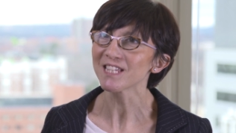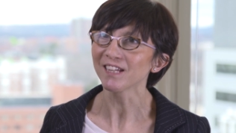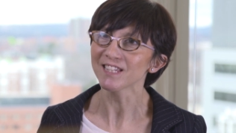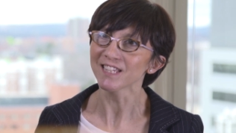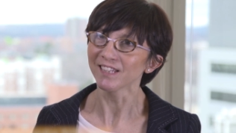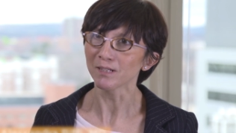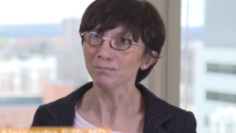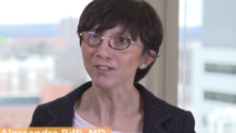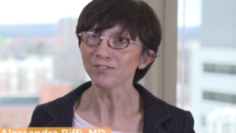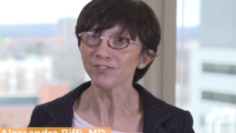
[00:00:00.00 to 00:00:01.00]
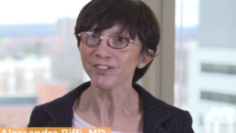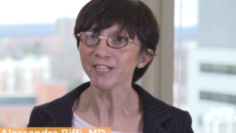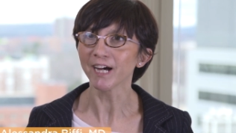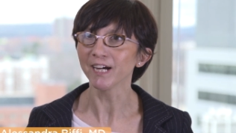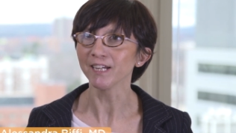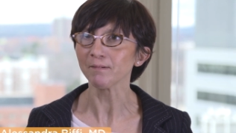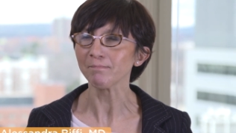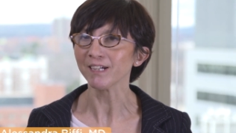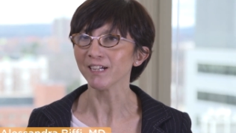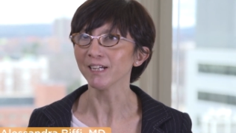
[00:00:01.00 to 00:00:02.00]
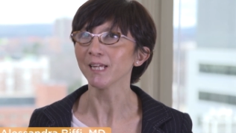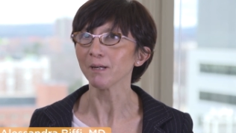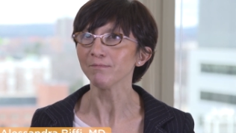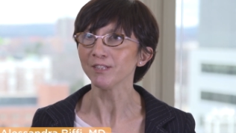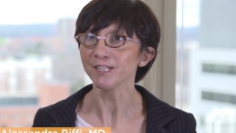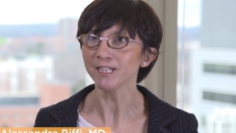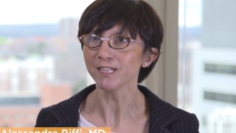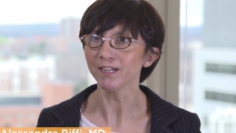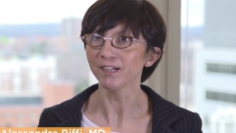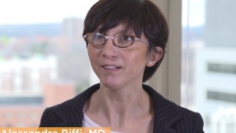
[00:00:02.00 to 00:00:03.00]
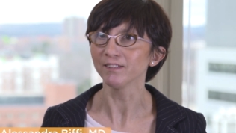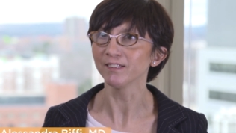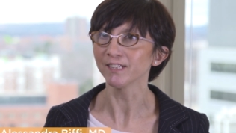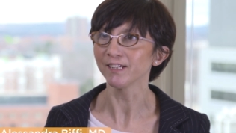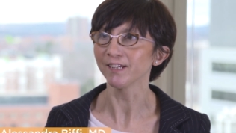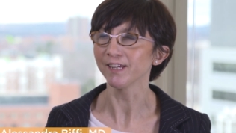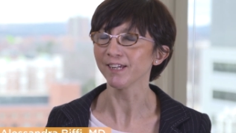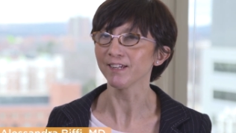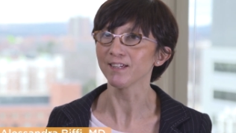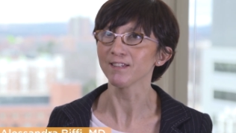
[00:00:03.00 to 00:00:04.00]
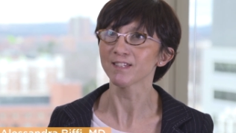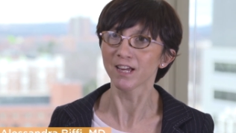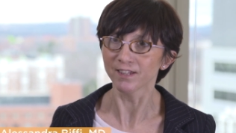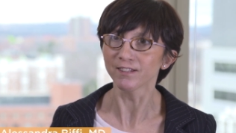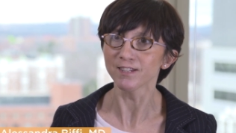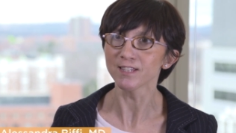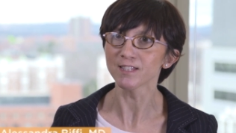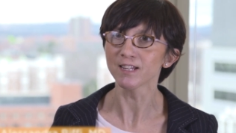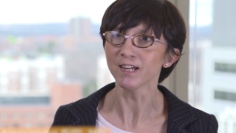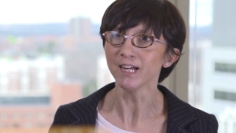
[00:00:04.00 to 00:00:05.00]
is Alessandra Biffi. I'm an MD and a scientist,